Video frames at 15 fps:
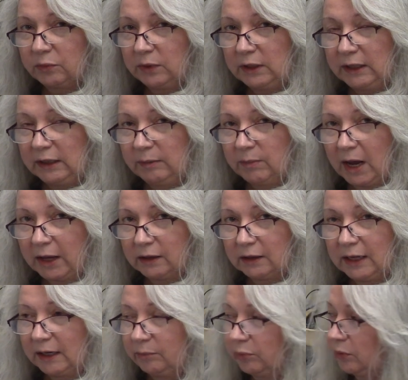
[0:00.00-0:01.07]
3D
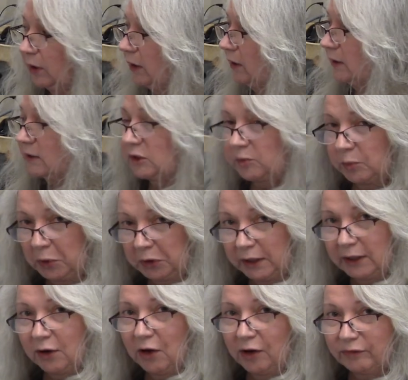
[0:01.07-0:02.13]
model I printed this
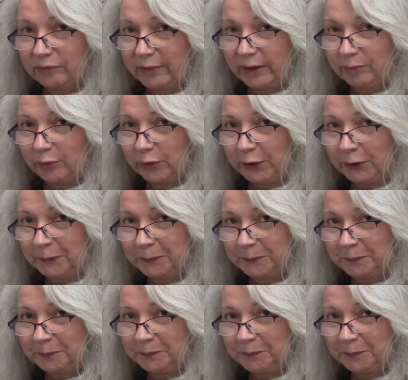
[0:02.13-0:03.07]
morning off my printer.